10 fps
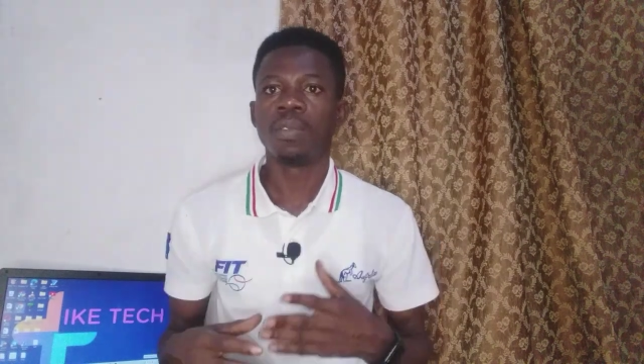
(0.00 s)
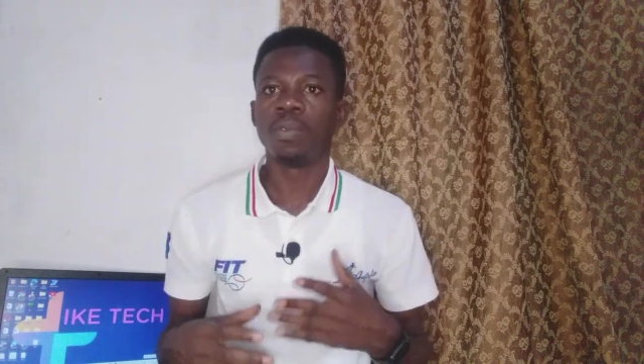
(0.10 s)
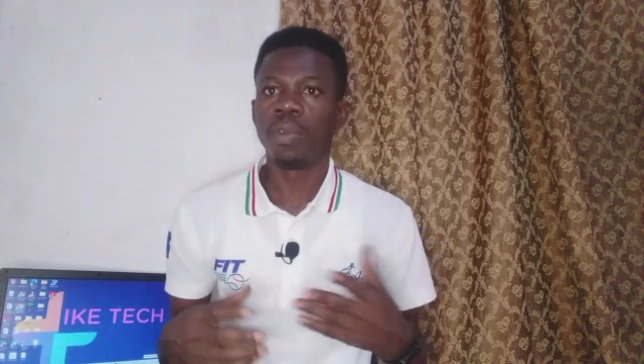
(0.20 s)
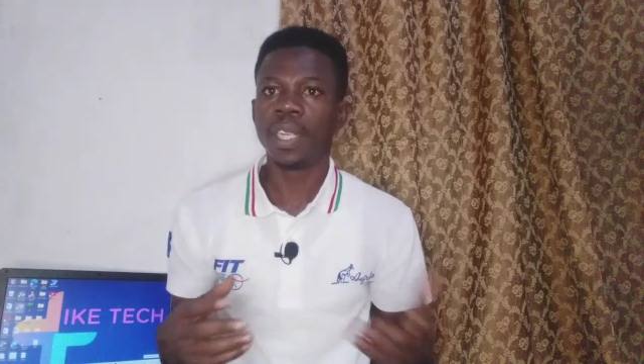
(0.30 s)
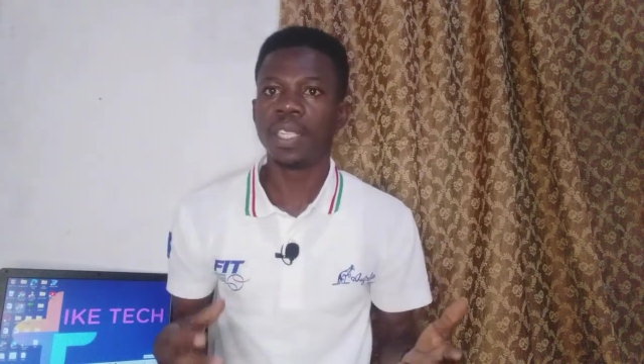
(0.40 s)

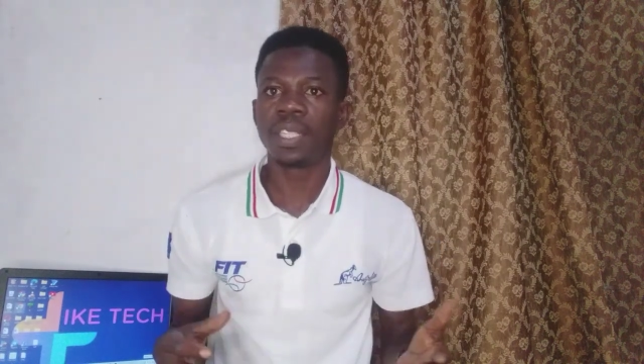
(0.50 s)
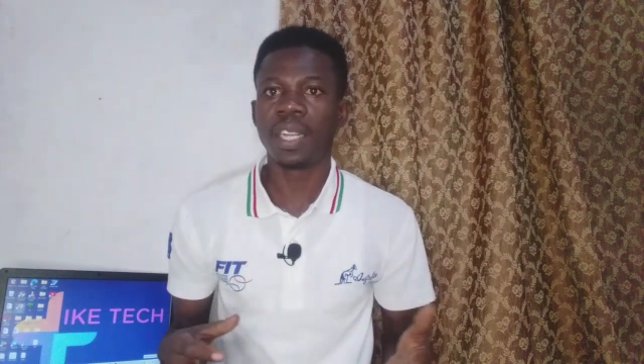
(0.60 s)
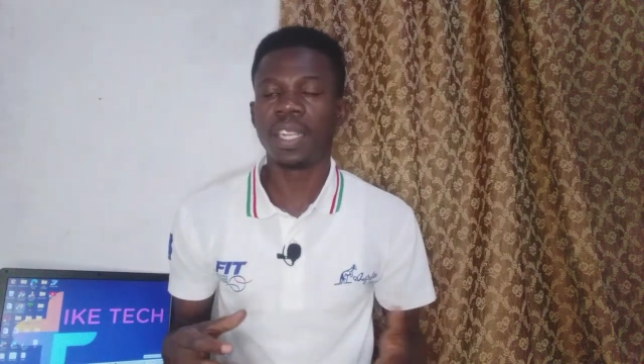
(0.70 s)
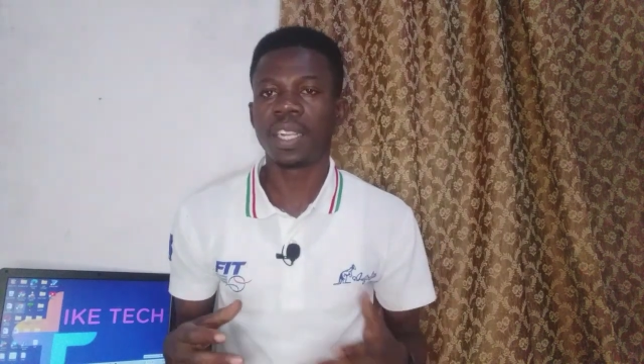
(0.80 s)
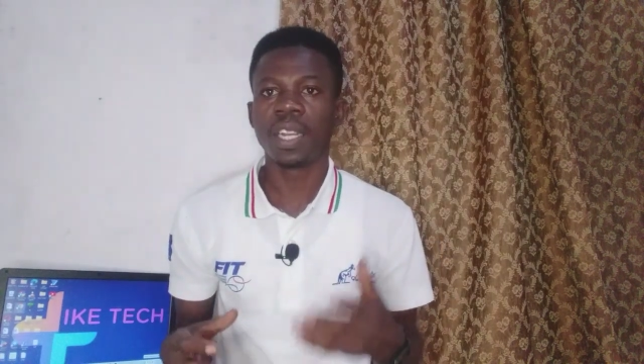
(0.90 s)

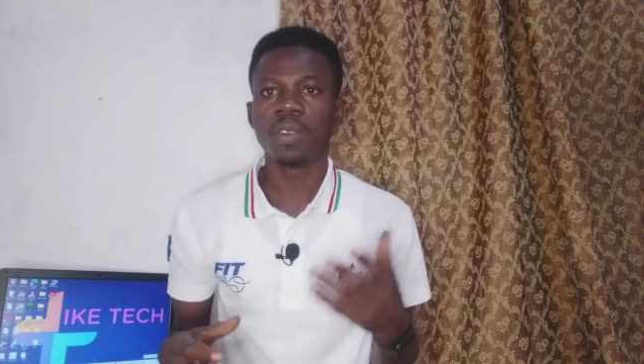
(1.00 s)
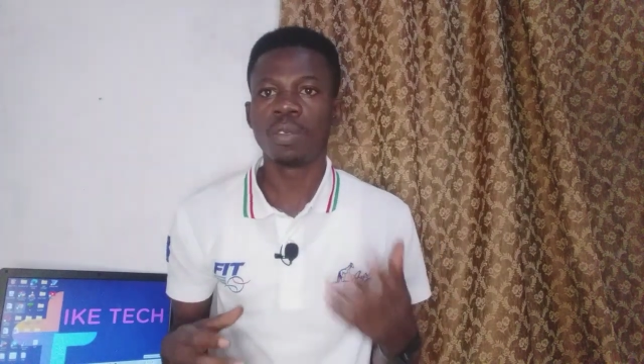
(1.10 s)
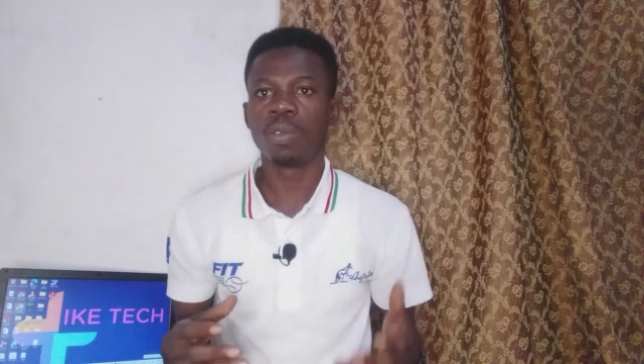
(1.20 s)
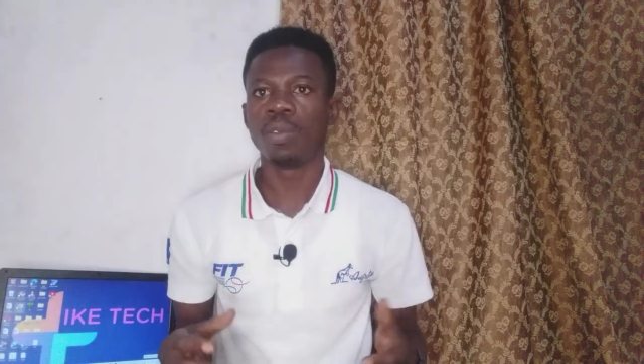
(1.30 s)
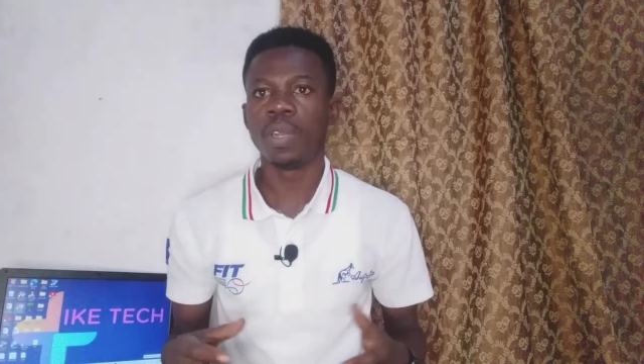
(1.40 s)
register they can
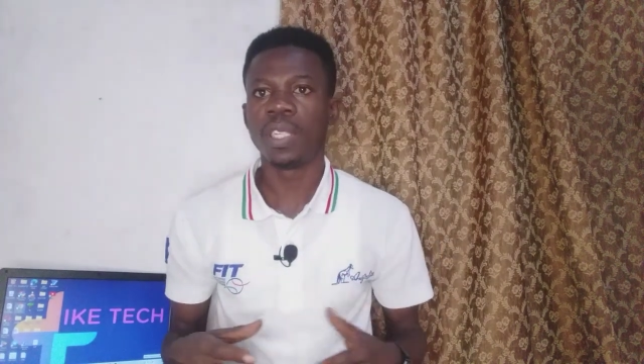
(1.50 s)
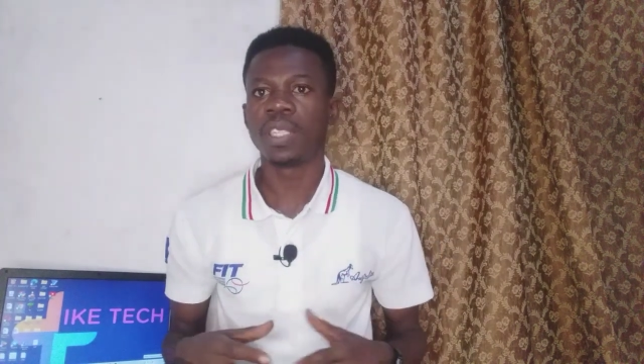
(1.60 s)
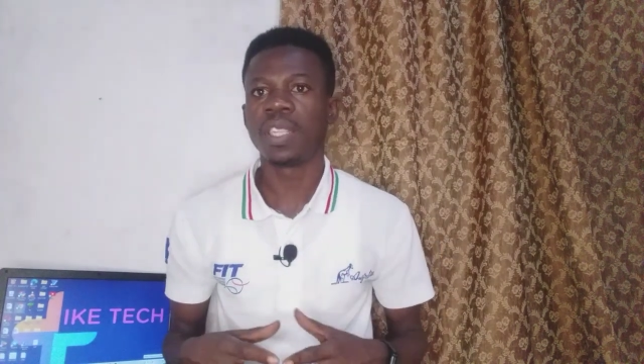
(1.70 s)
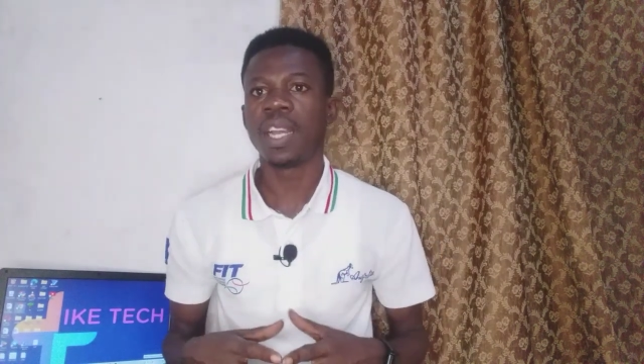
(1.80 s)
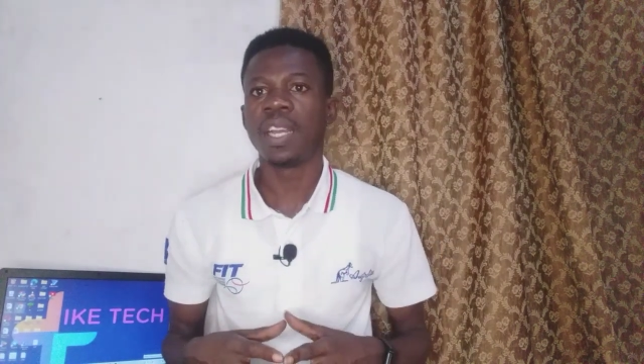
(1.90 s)
also
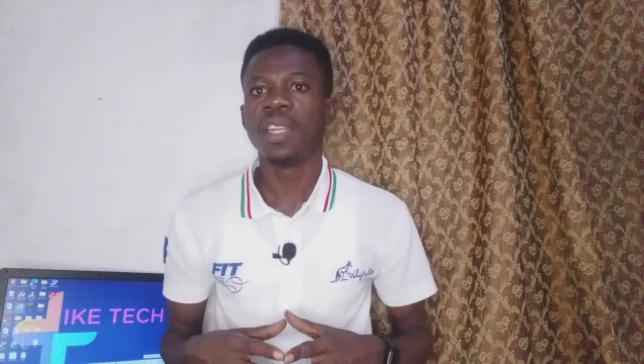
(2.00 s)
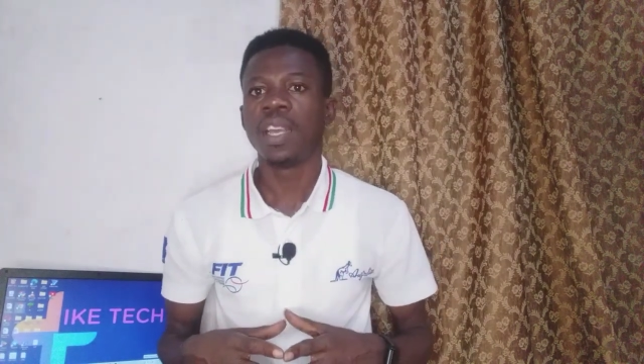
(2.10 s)
register